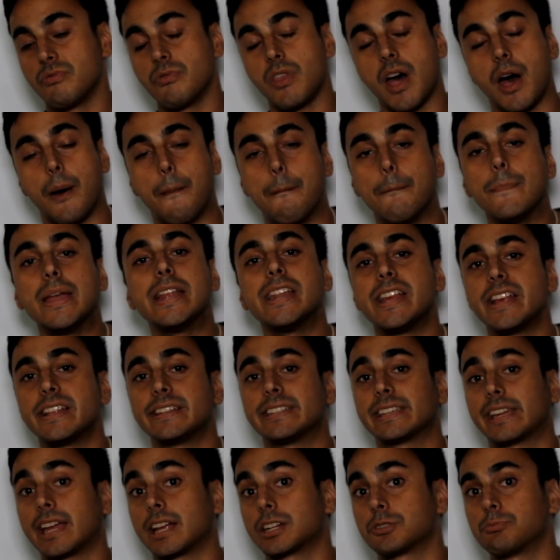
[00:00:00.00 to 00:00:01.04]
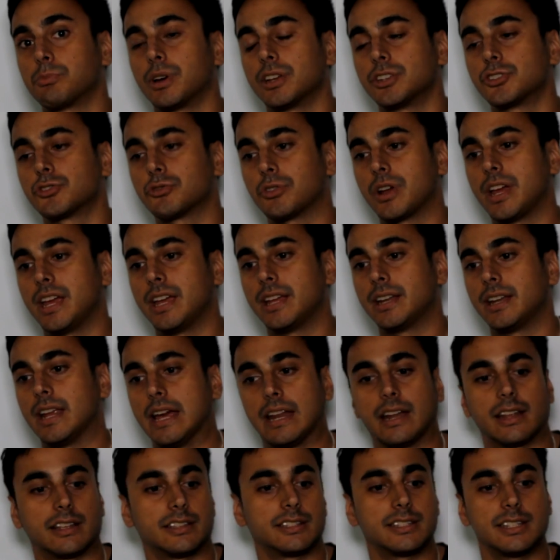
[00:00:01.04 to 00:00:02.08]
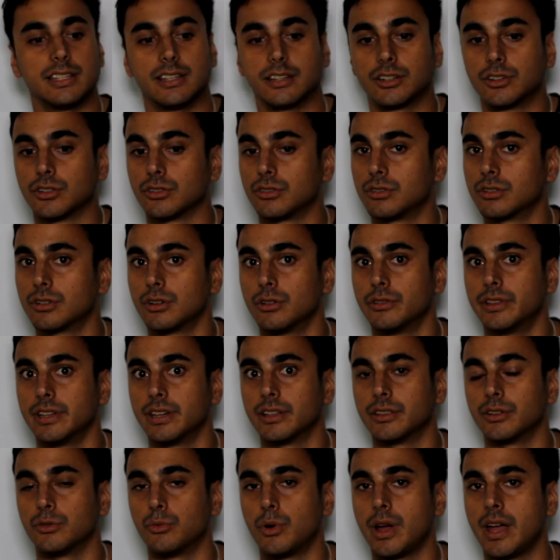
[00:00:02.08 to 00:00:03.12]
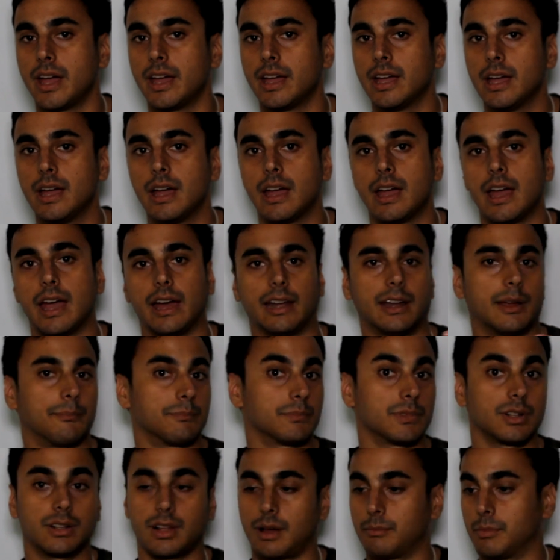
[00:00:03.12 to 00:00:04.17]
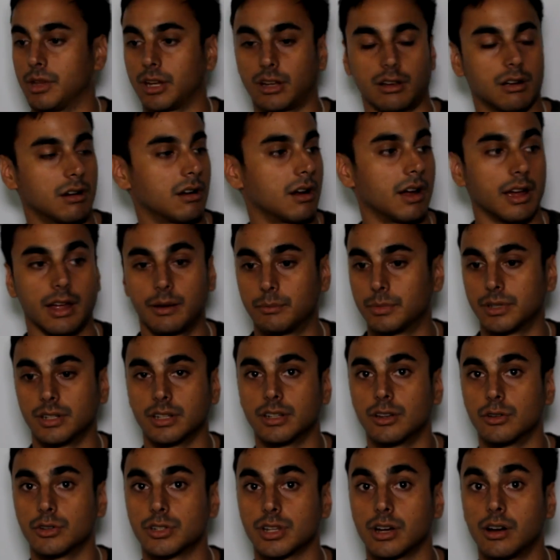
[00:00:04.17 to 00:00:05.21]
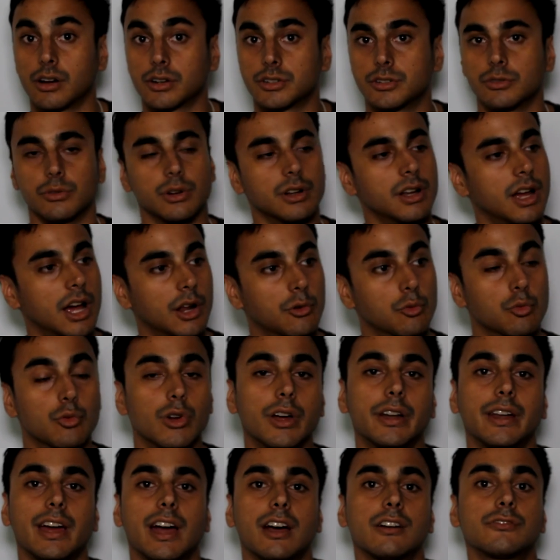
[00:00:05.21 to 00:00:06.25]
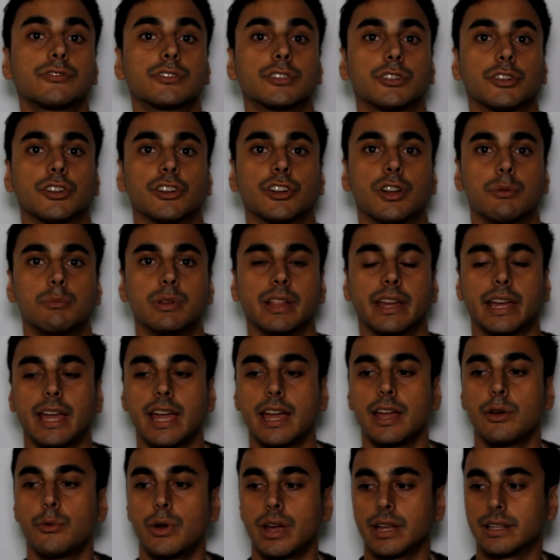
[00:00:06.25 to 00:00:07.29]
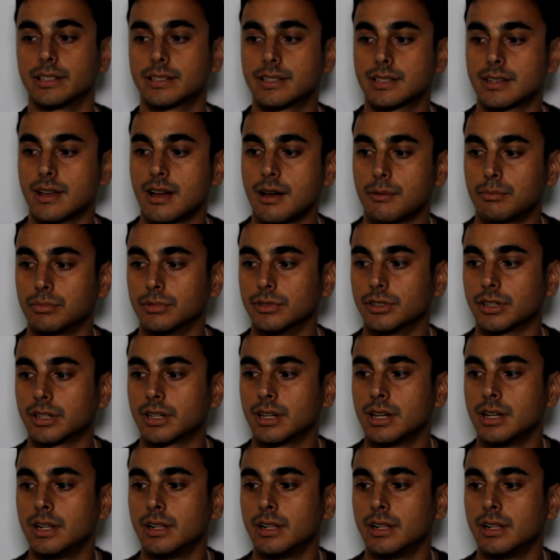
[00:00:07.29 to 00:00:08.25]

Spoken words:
a minute to catch my train and I see a girl go the other way. I'm like, all right, I'm gonna go talk to her. I run after her and be like, hey, wait, stop, look,